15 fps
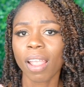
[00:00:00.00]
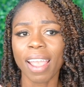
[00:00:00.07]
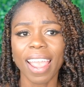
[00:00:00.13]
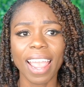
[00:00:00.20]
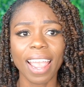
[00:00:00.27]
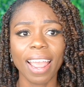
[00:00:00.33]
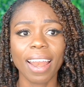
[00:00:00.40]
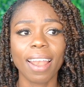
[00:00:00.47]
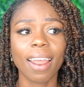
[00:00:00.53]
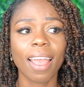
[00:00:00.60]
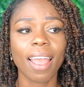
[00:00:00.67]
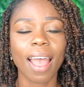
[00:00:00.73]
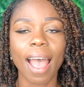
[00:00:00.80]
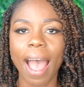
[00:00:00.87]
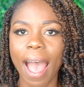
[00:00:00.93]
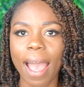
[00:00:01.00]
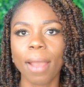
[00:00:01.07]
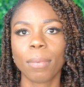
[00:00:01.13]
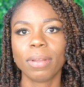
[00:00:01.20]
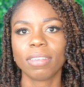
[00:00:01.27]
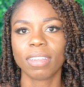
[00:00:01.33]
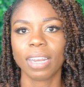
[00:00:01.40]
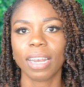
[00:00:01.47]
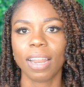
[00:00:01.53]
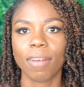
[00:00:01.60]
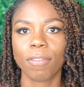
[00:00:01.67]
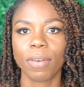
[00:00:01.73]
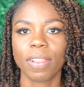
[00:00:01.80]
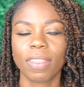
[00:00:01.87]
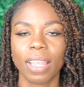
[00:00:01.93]
And I was in
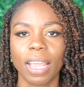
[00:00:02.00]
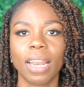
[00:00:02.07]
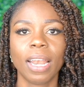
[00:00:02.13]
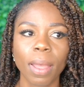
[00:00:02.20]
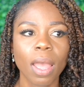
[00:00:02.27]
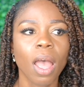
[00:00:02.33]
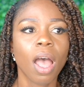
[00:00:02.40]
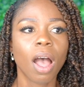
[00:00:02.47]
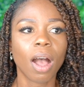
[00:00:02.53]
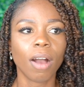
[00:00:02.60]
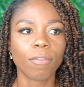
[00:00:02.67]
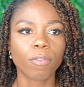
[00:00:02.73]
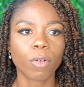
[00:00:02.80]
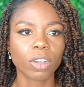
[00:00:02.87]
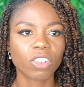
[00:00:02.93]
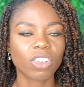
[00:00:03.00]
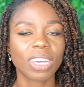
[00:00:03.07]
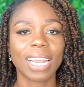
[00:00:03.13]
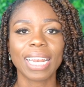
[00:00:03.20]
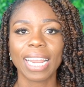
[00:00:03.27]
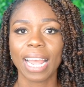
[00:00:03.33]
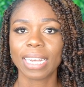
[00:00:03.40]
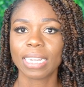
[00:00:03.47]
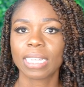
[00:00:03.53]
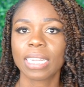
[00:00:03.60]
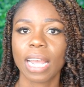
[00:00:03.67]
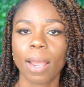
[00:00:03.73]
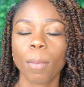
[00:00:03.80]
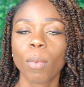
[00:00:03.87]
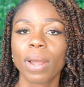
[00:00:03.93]
love with it. Unfortunately, at the
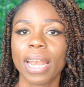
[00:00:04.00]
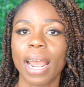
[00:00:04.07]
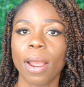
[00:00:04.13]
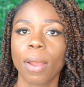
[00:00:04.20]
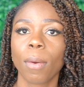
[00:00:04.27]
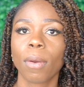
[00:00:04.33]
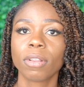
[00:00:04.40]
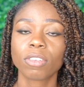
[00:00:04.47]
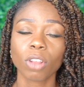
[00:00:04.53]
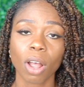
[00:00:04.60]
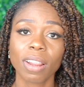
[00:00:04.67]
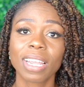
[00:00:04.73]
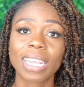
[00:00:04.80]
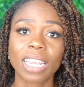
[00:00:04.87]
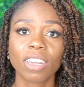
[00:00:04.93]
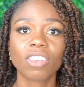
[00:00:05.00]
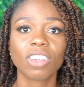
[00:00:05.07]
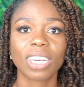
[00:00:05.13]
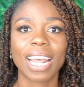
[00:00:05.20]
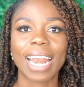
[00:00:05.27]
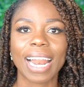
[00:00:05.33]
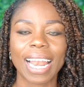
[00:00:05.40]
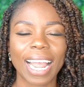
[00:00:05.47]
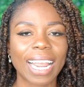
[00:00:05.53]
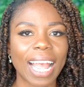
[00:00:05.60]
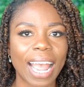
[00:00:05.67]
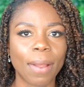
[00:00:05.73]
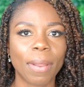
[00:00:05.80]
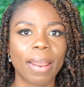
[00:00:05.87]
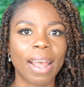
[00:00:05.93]
time when I saw the kitchen that I
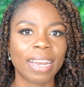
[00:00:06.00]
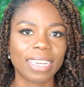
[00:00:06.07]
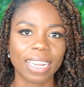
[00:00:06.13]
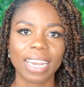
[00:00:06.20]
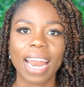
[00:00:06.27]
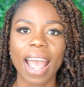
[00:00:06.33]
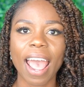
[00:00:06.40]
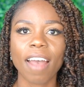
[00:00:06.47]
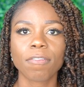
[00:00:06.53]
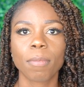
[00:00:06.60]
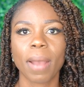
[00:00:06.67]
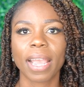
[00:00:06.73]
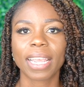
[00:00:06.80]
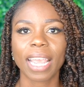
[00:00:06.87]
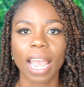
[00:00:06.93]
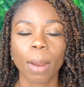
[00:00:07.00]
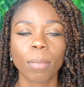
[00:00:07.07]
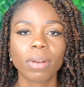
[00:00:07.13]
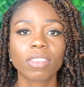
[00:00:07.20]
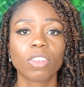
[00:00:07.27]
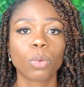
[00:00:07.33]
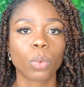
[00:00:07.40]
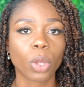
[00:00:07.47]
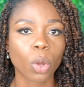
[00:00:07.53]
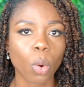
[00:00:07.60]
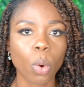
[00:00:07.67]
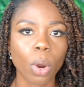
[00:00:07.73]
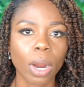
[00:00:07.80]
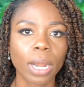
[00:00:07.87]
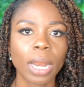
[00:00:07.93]
like, I did not have my camera to
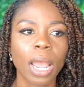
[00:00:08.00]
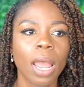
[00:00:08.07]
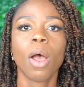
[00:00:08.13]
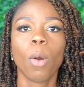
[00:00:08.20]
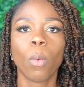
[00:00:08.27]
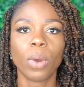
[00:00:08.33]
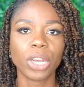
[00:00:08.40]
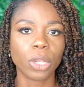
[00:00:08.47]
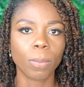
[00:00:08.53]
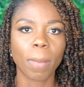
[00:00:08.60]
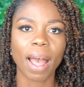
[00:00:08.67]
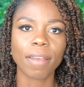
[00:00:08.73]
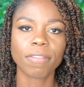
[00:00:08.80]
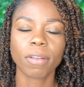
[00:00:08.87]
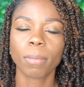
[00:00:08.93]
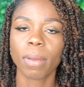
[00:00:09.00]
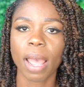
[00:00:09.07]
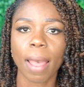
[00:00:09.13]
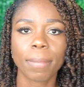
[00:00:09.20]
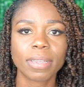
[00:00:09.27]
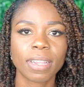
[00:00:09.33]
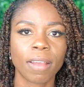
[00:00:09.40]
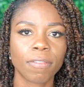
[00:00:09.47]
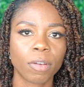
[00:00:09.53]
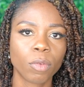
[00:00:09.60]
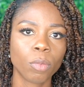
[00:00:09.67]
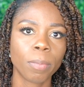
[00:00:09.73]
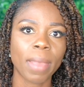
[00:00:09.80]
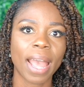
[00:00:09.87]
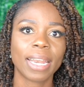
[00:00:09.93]
record. When you buy from Habitat for
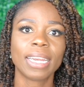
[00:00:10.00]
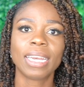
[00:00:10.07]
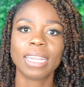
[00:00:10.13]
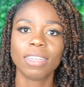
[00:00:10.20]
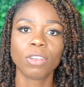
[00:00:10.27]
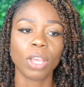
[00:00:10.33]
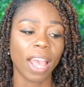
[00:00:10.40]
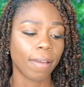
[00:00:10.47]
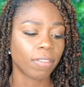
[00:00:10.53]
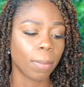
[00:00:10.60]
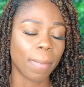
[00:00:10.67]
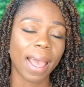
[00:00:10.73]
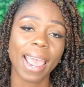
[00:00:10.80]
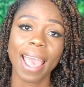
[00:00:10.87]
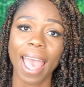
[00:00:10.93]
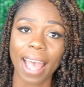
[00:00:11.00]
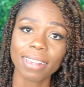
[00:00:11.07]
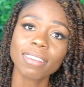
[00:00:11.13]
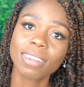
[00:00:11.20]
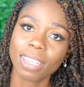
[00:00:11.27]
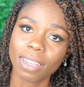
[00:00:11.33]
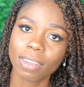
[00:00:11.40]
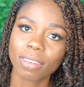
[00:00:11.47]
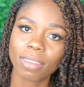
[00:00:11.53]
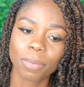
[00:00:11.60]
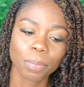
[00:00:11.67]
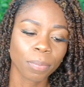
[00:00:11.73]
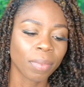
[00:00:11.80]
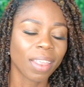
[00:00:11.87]
Humanity, you have to buy as is.